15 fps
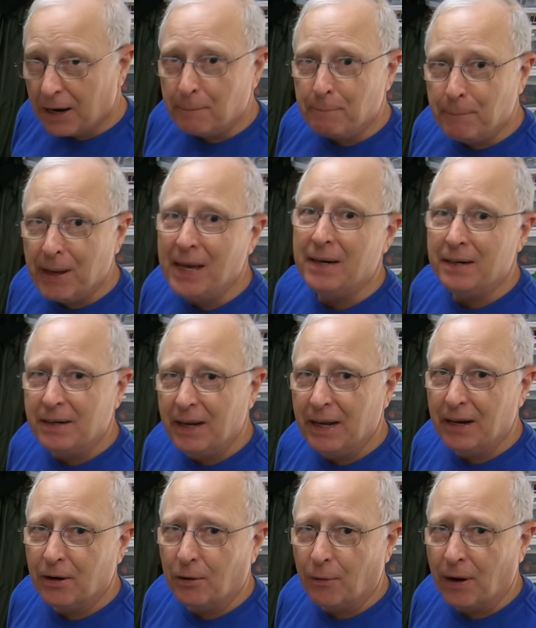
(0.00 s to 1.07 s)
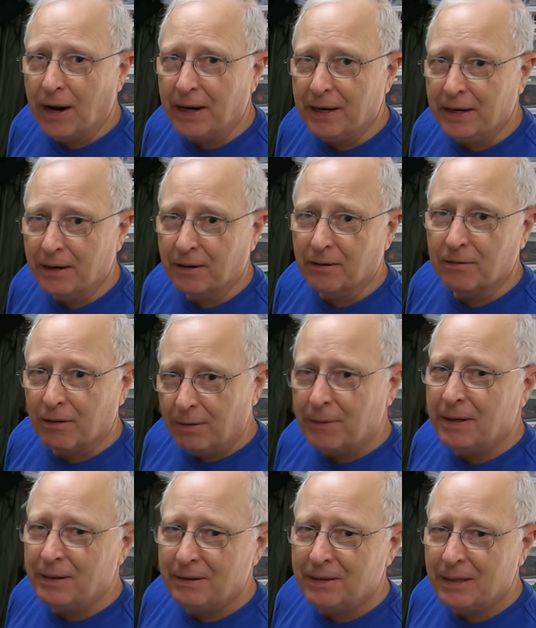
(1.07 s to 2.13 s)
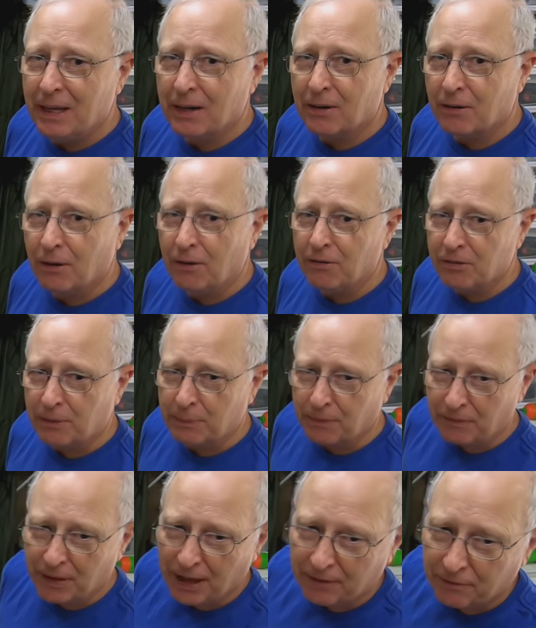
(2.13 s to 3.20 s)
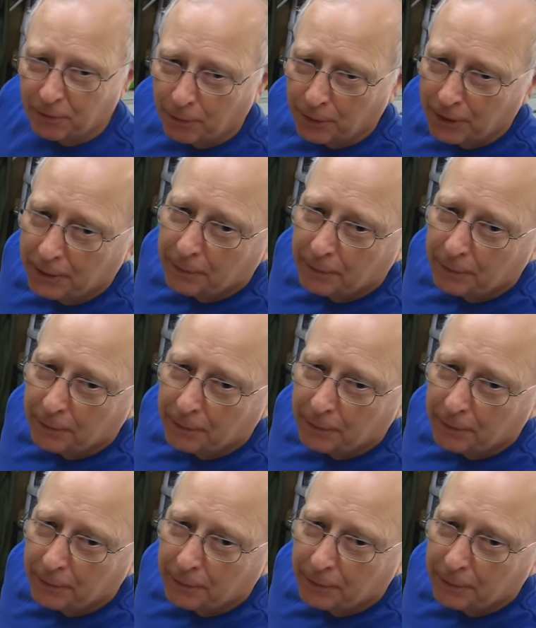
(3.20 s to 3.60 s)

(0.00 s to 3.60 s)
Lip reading: a bent nail right here. Let me get a close-up of that for you.